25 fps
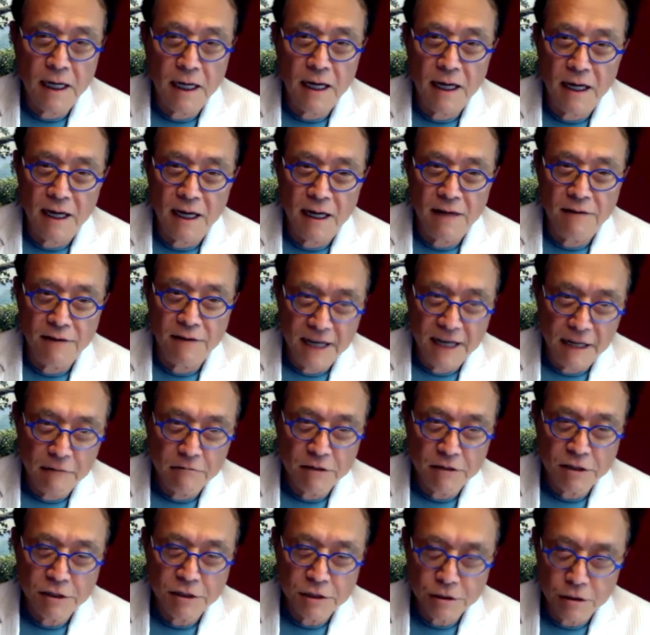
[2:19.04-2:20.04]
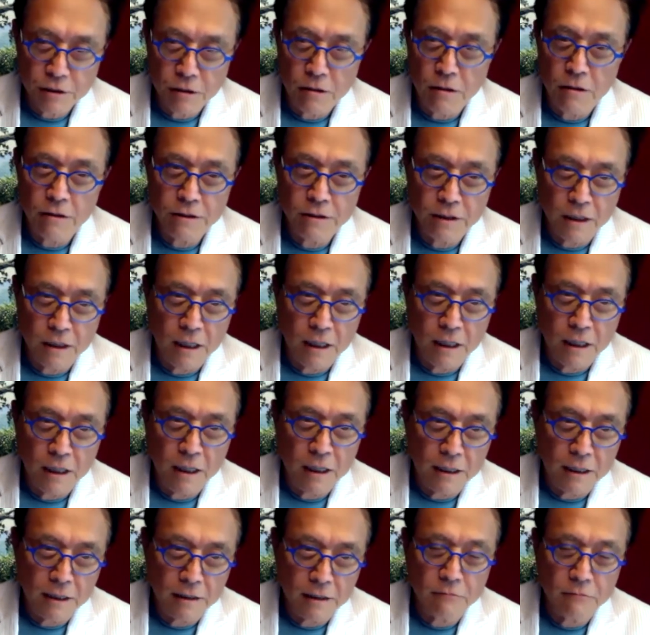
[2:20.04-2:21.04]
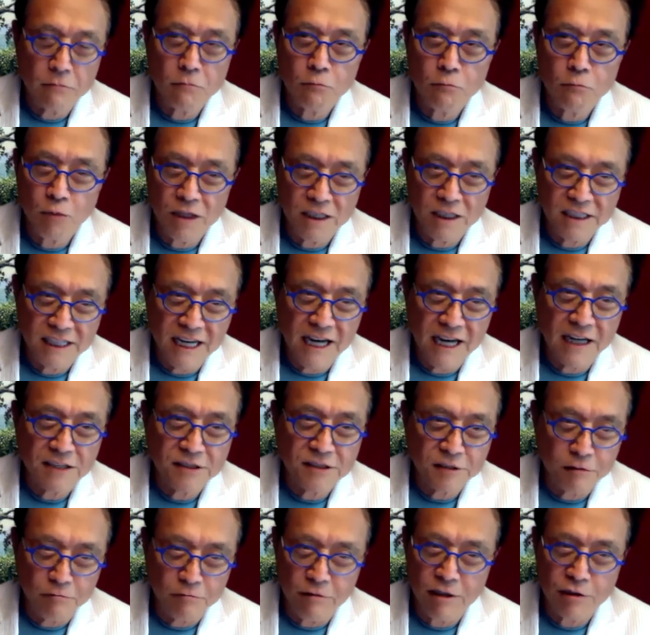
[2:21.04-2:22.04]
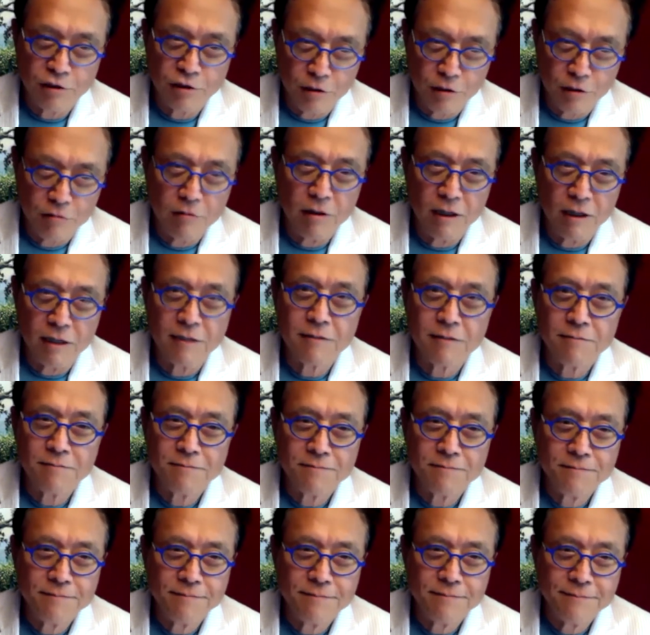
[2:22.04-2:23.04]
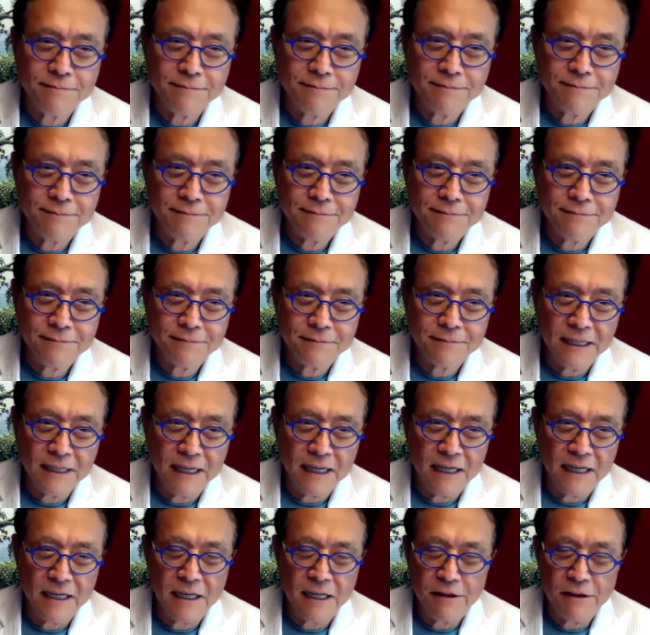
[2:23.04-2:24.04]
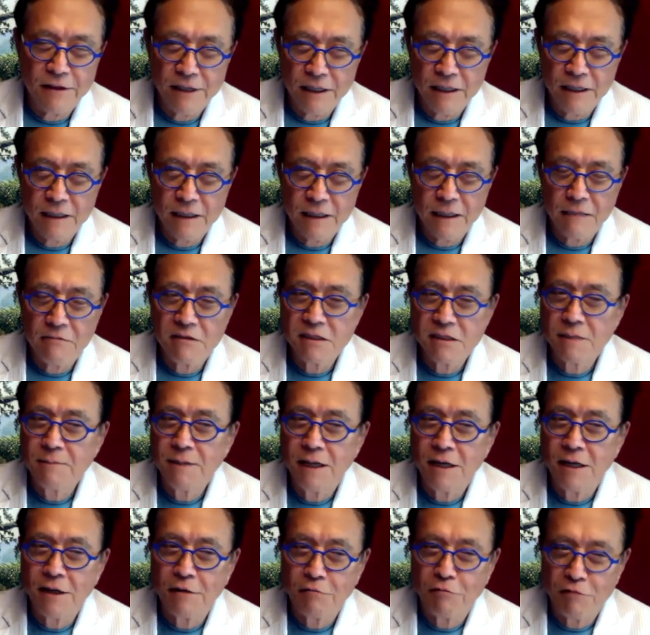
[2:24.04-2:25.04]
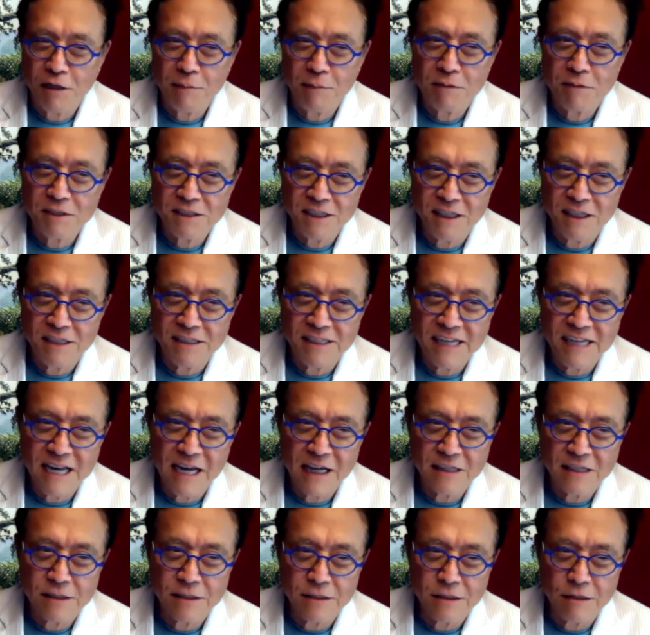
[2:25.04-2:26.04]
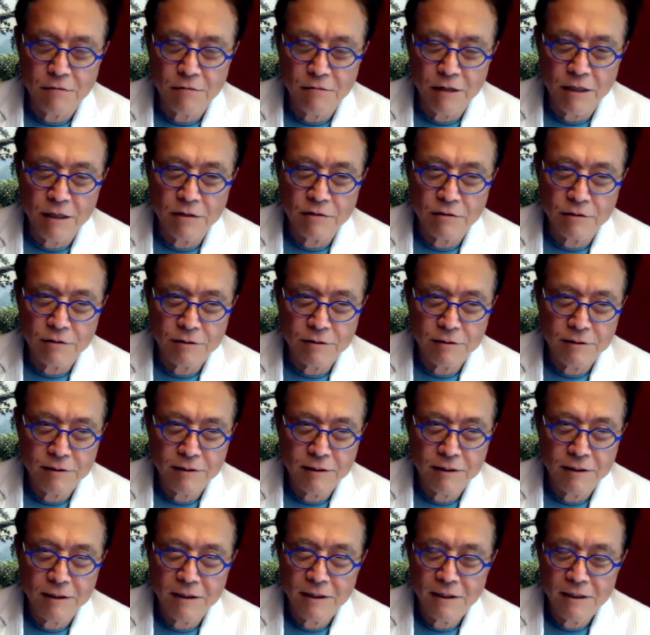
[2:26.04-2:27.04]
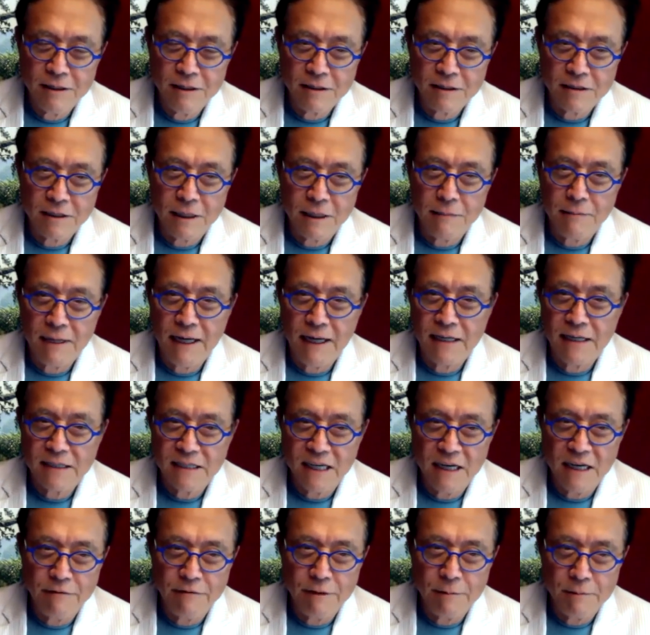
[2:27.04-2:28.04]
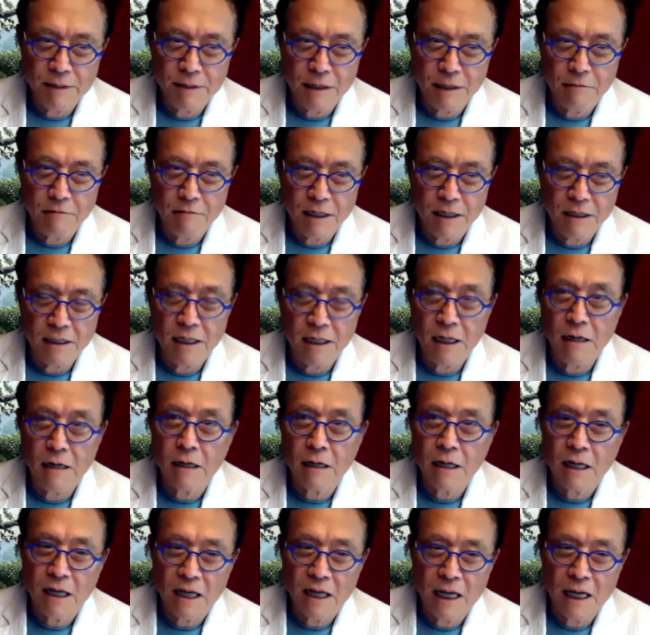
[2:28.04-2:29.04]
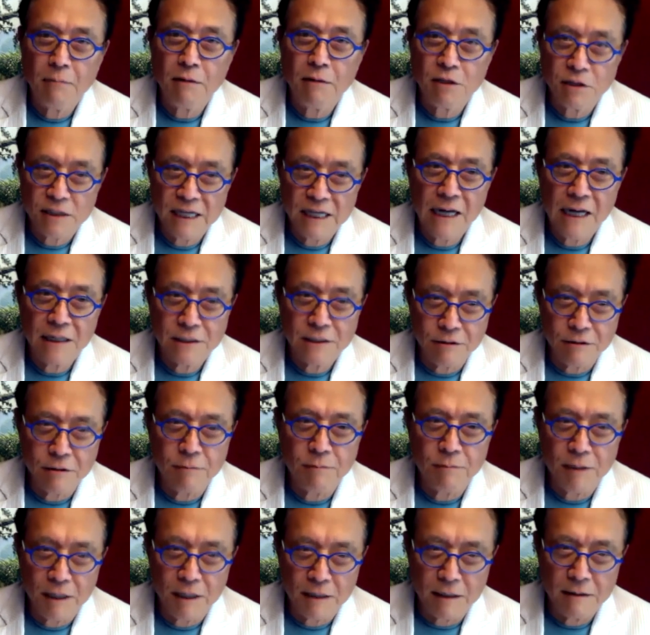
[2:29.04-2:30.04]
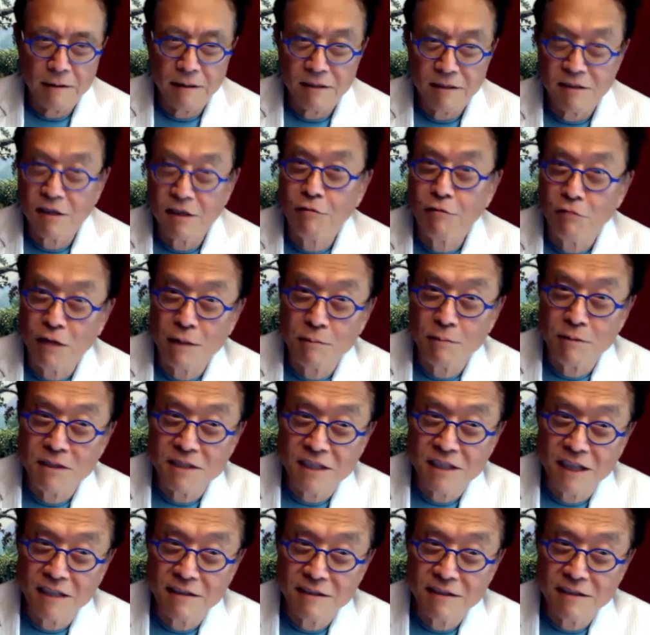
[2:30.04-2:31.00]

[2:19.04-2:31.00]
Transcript: And that was sold on we tax the rich only. And I think it was about 3% tax on the rich. So let me ask everybody right now, how much tax do you pay? Is it 3%?